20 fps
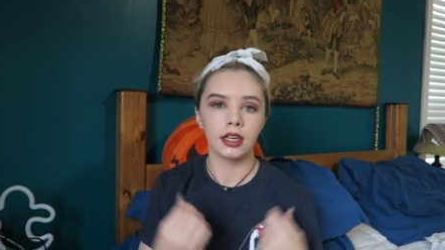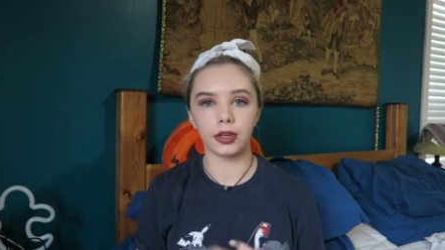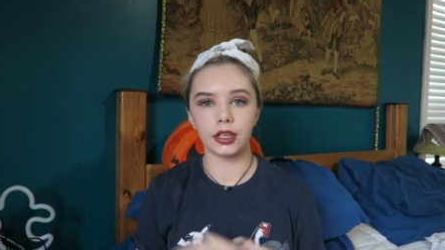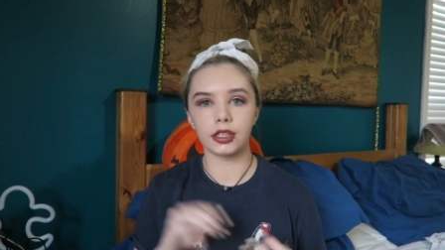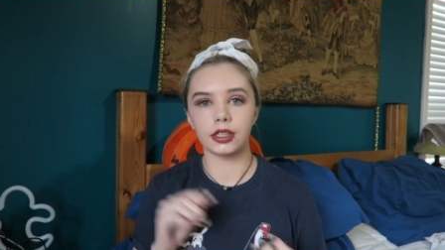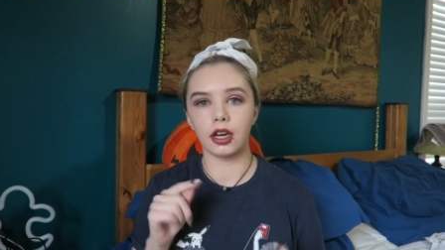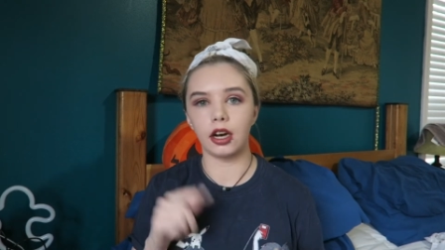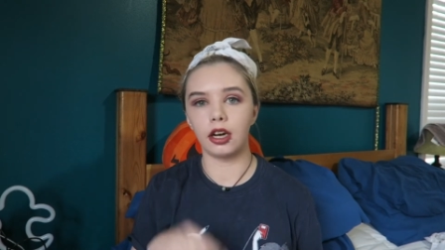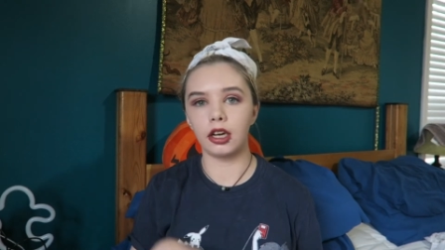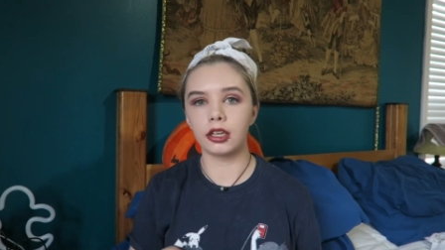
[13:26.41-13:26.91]
It
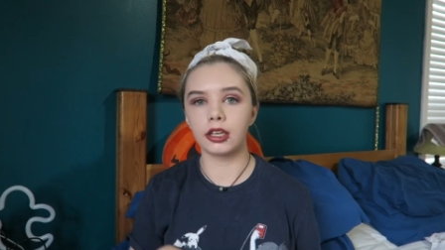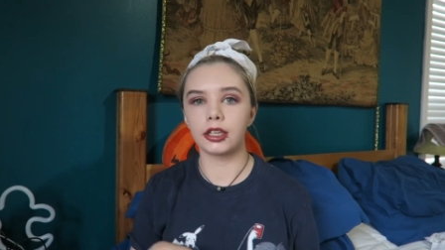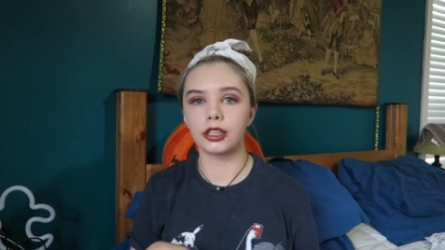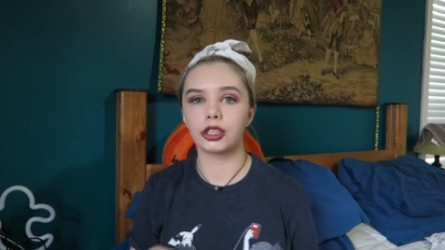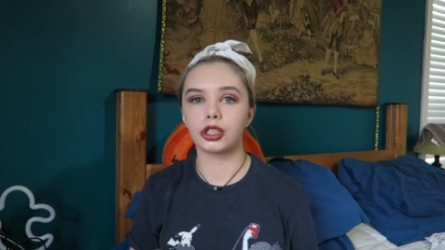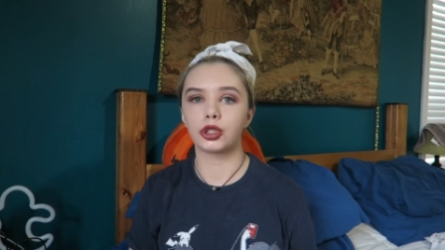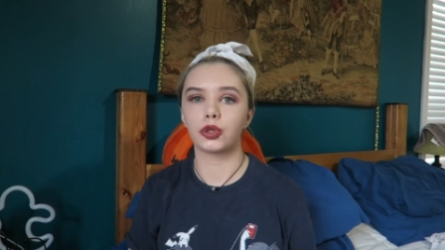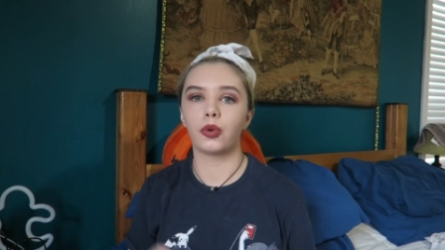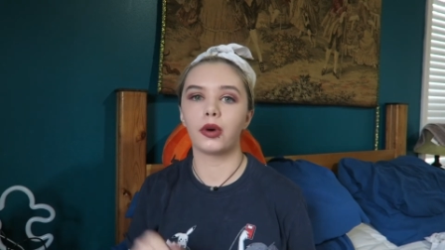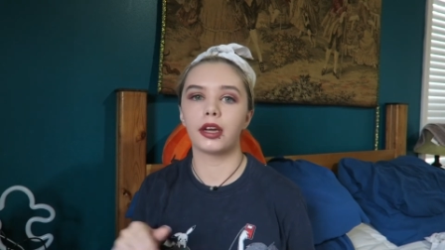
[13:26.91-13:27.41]
was
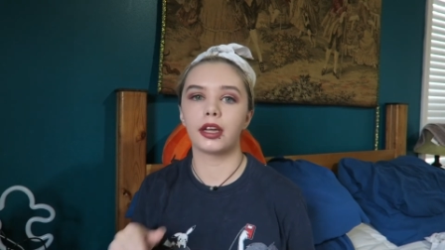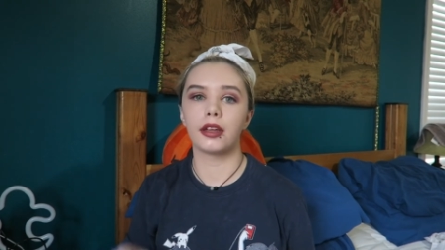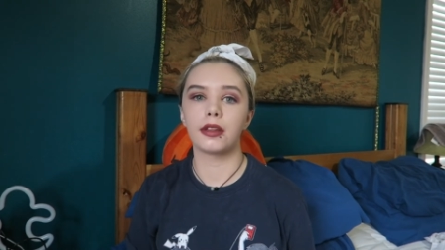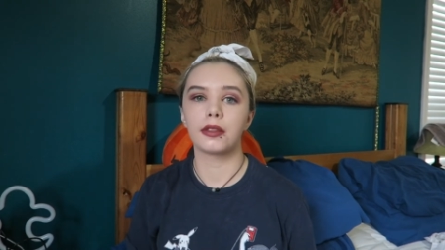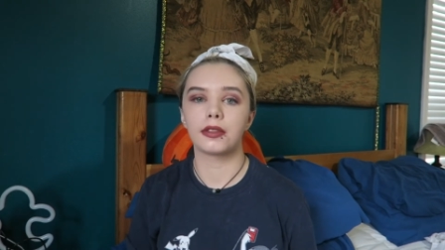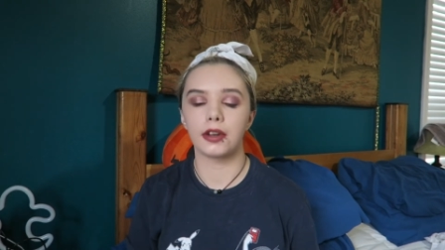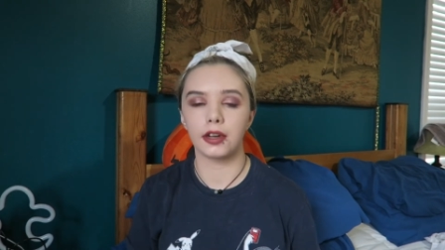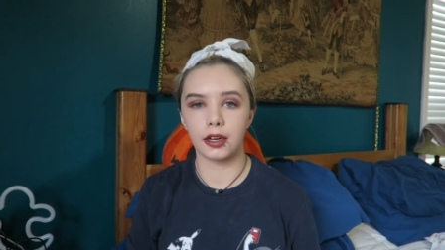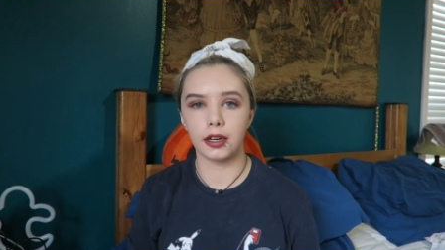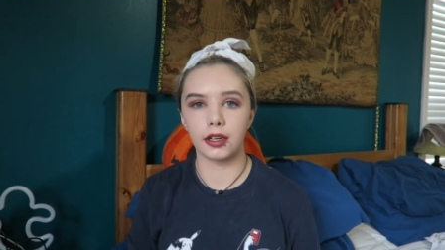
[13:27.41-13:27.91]
August
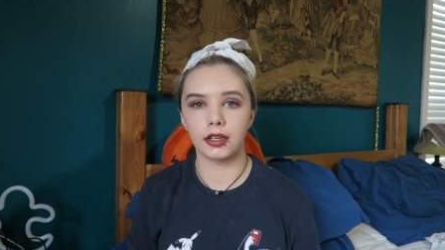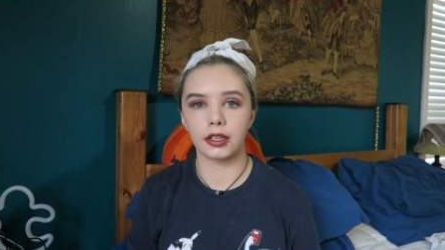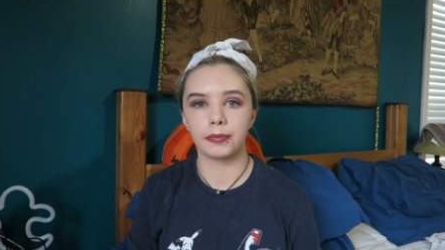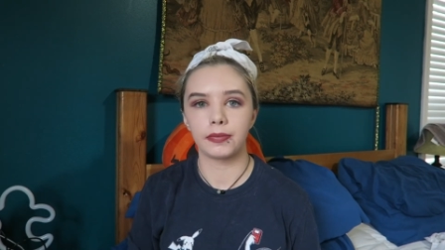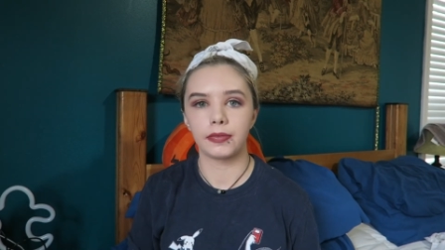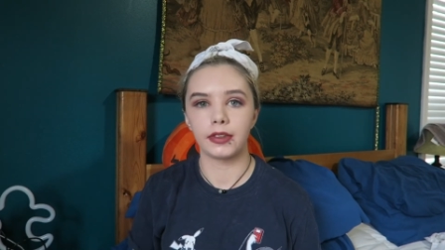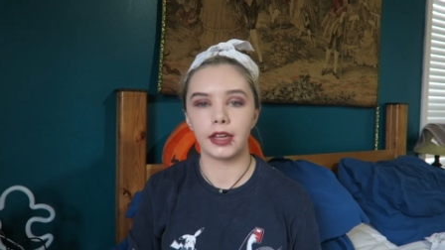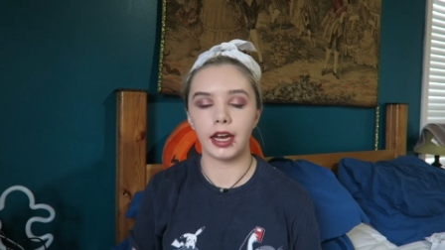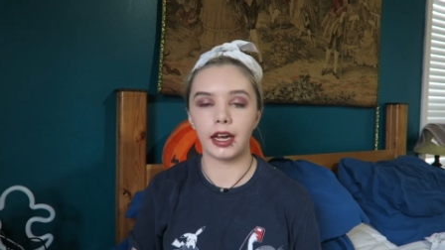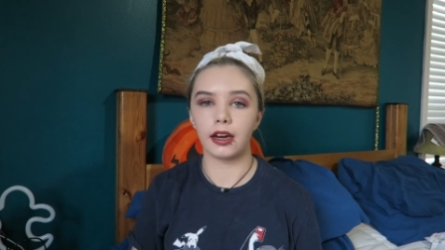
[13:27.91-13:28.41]
23rd
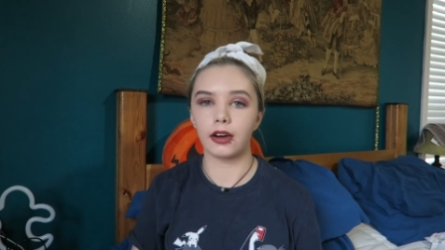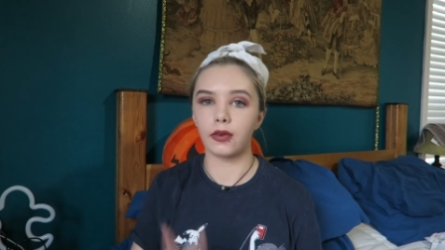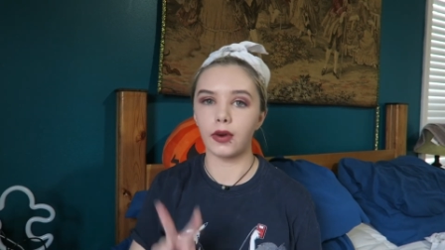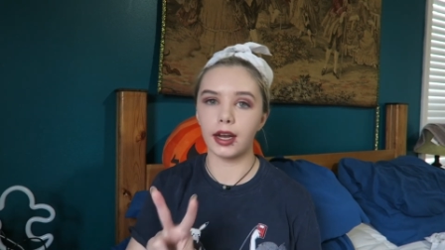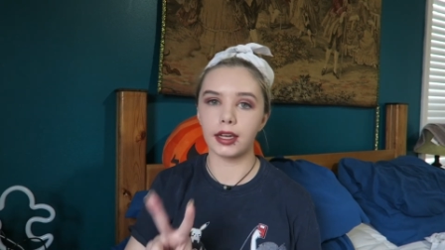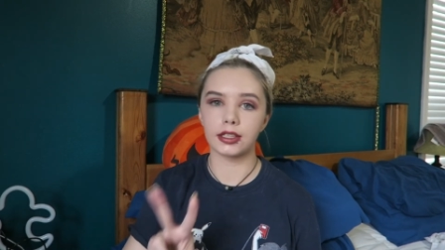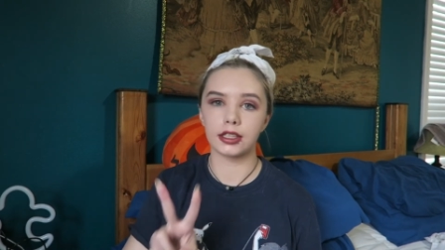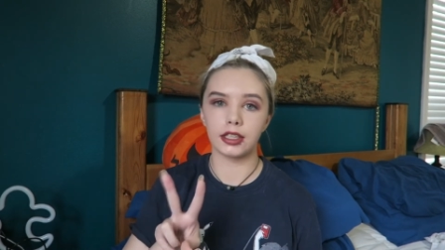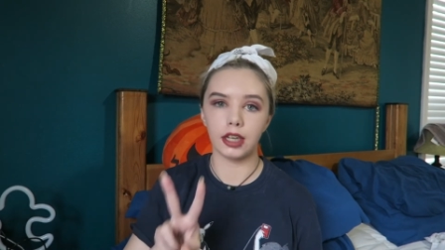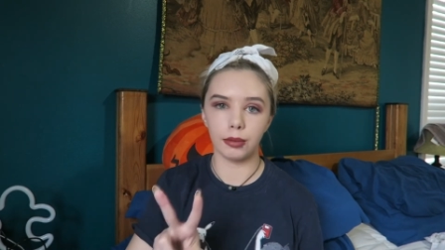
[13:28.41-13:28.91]
that
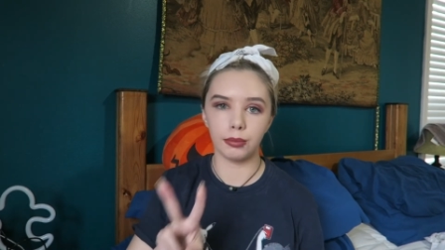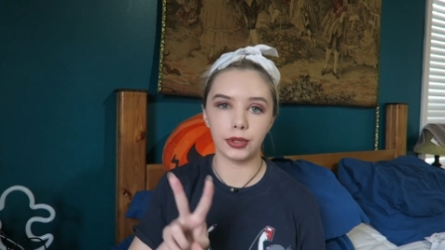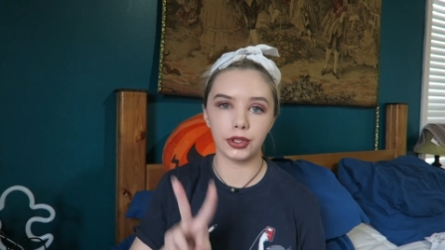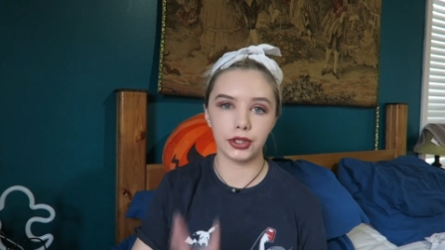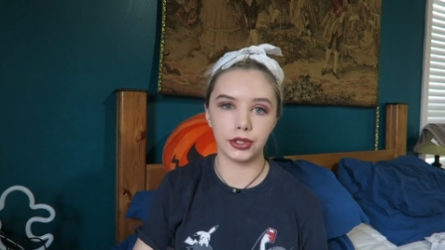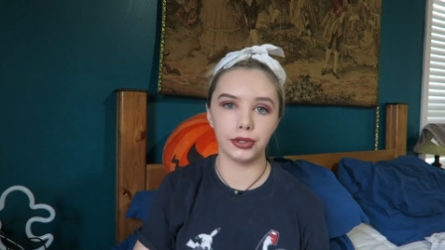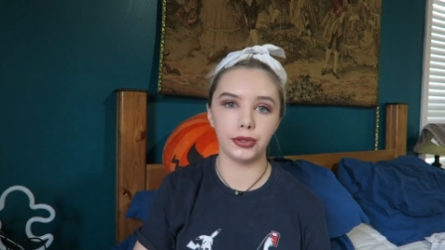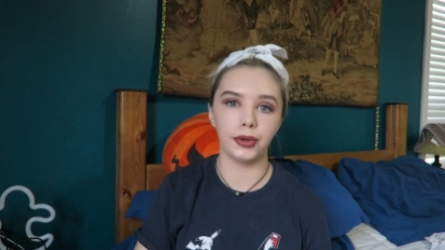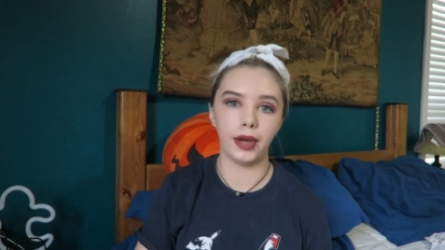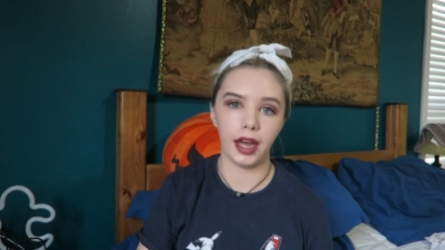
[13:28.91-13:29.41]
arrest number
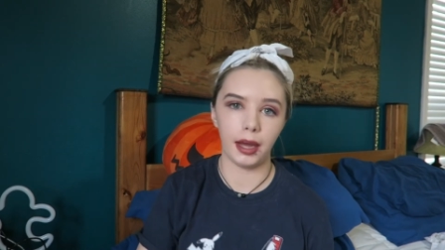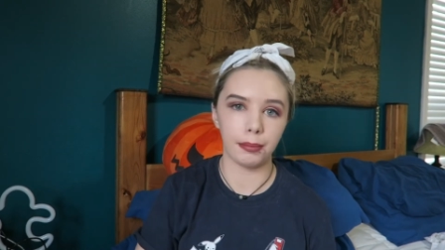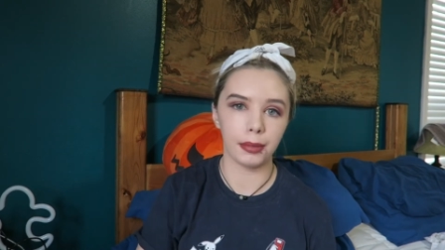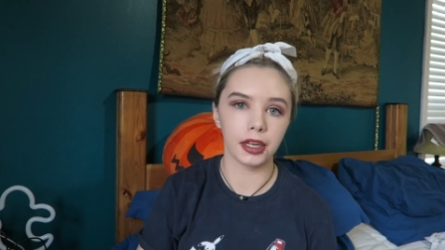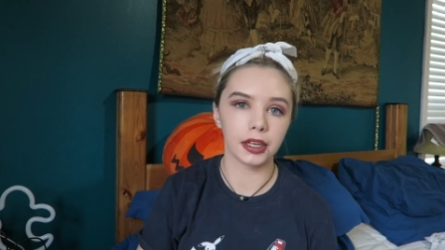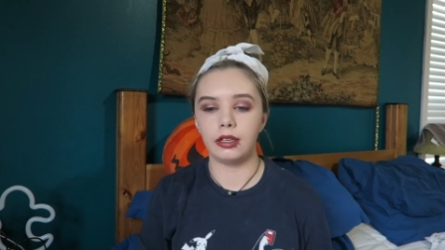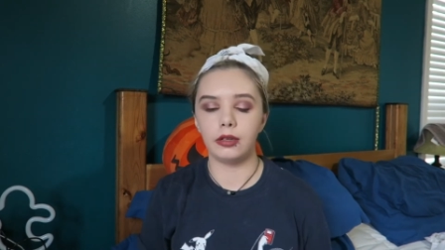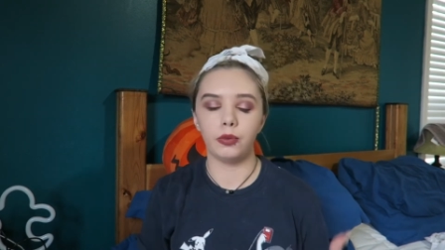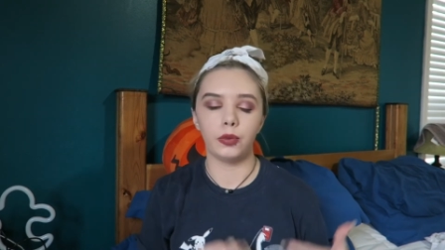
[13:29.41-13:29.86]
2 happened.